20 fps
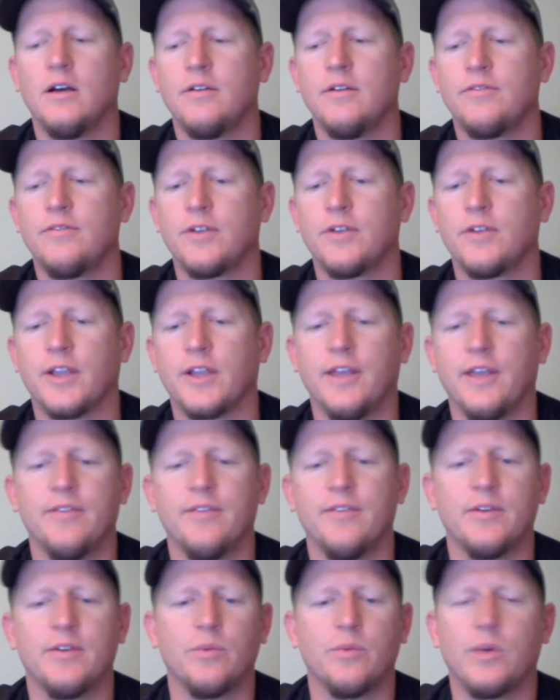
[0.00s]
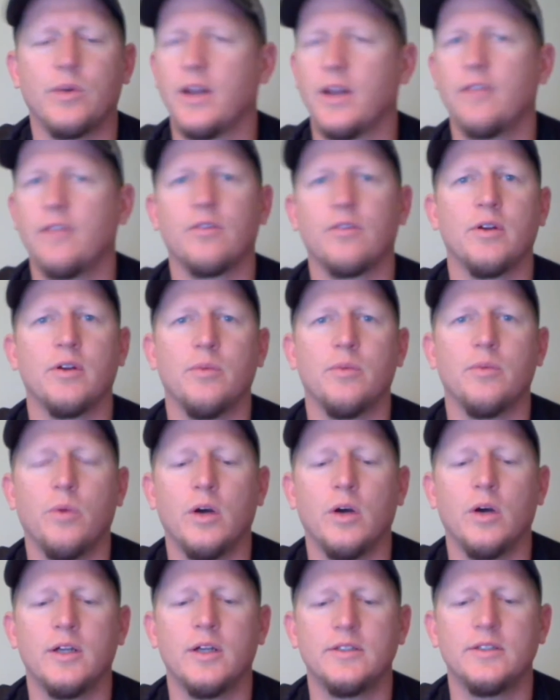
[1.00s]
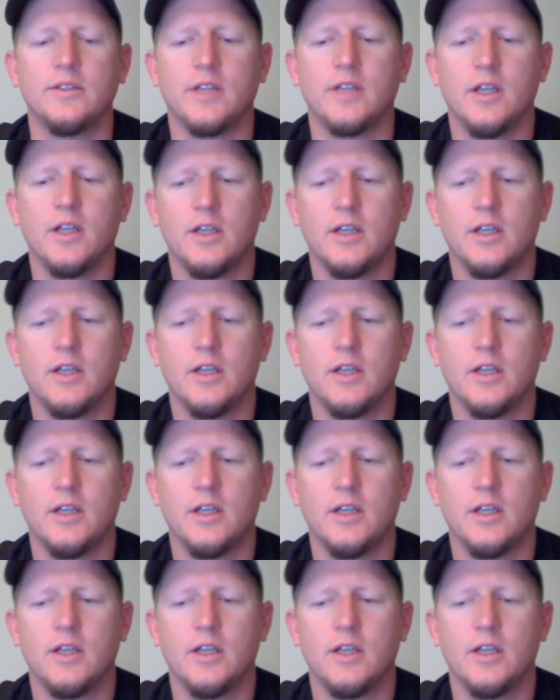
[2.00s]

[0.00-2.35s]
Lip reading: forgiven whatever it was.